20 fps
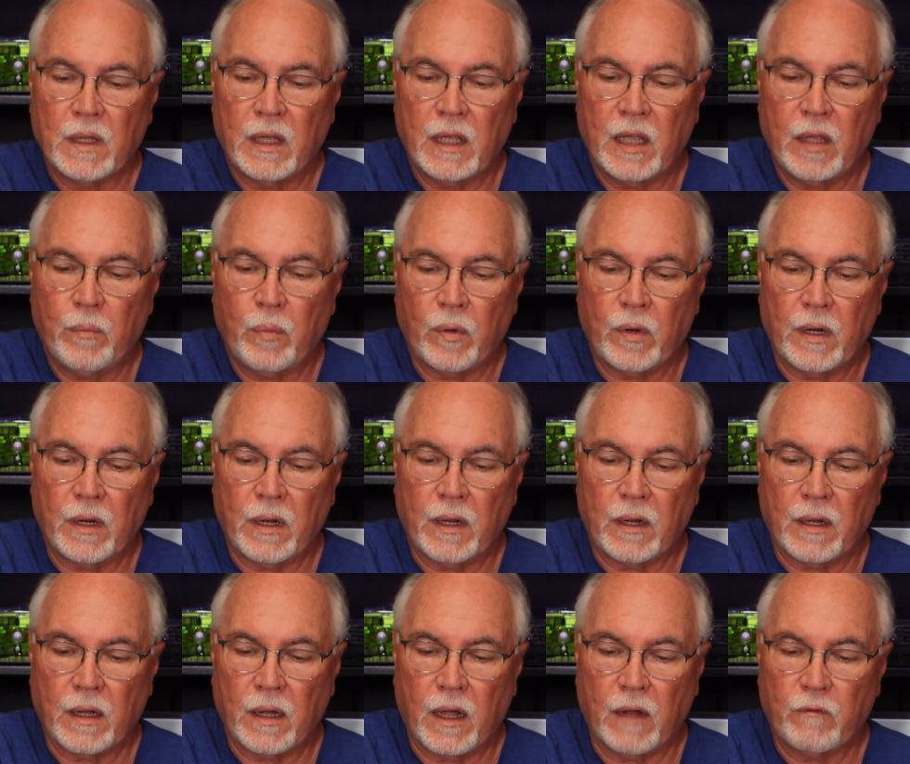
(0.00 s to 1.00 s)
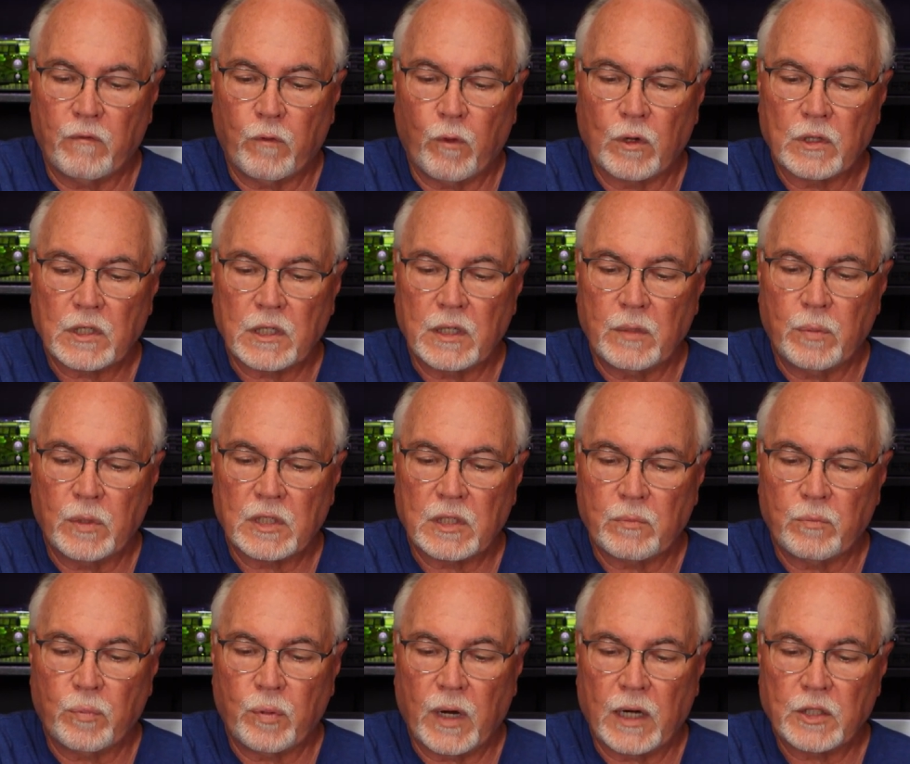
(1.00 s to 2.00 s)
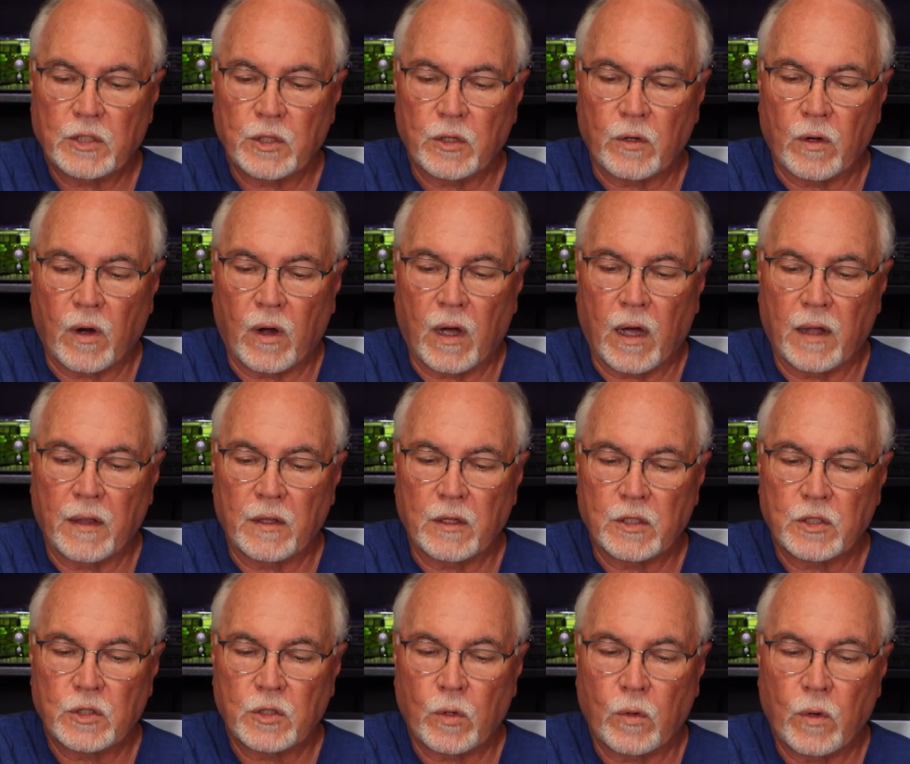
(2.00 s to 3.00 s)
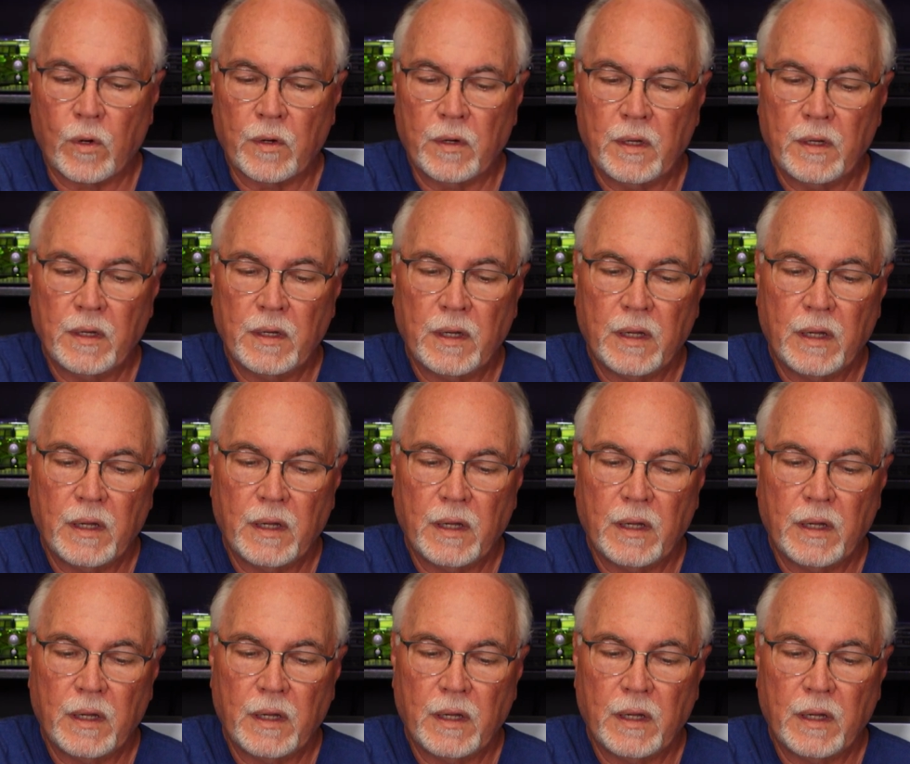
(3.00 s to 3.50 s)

he unfortunately put some pressure on the sword,